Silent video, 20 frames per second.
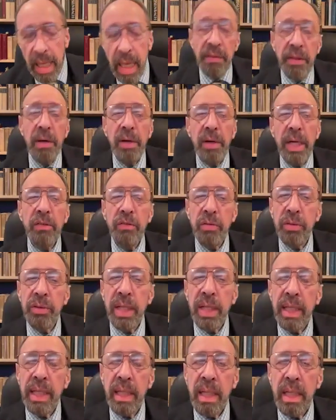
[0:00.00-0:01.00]
And they're
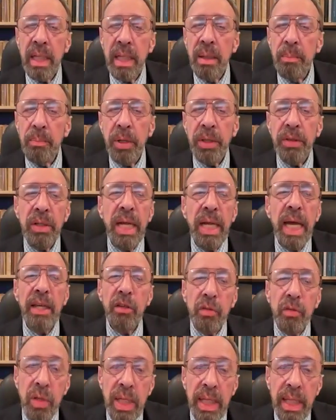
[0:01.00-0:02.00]
interesting, but they're
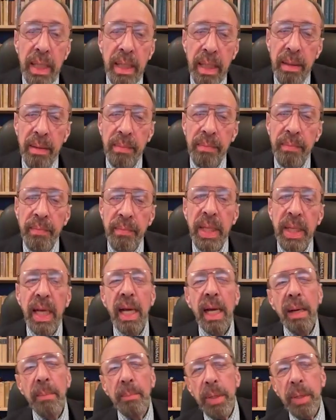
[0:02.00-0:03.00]
not unique.
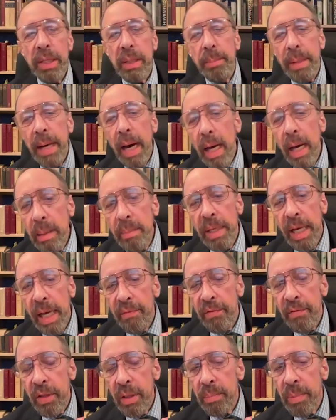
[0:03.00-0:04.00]
But the bottom
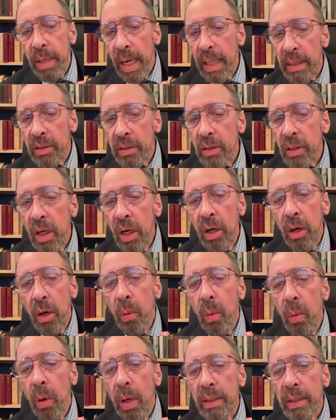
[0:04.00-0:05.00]
half of the box
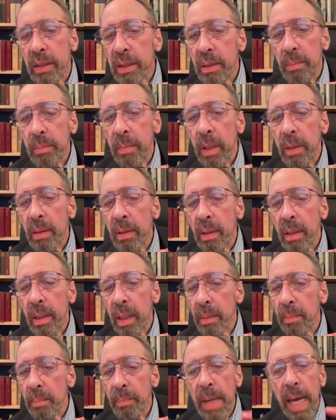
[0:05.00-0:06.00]
was
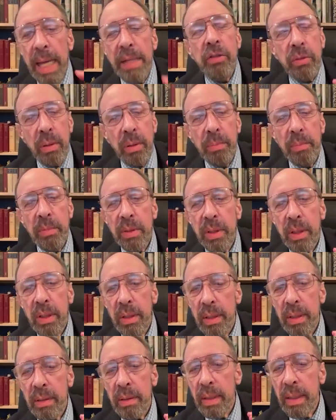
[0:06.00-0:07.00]
manuscript
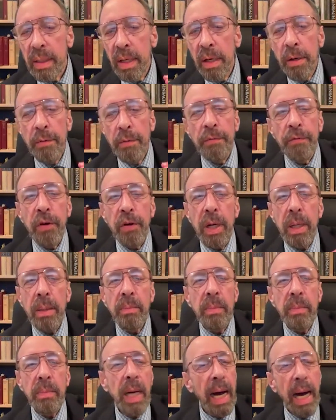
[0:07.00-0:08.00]
material
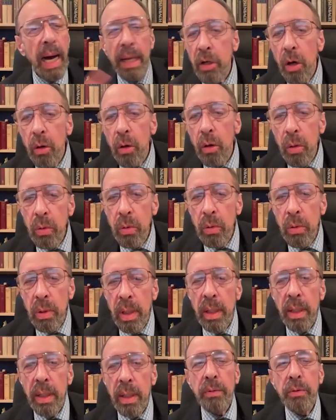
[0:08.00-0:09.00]
from I don't know who
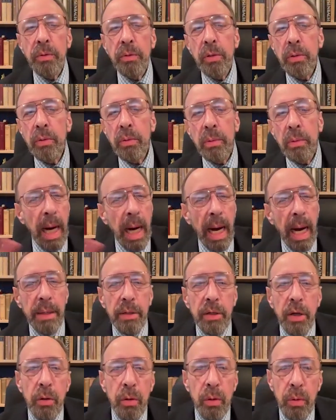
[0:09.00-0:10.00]
to I
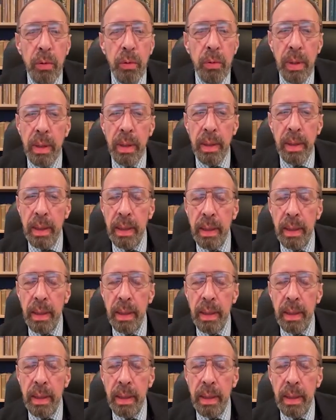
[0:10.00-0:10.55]
don't know who.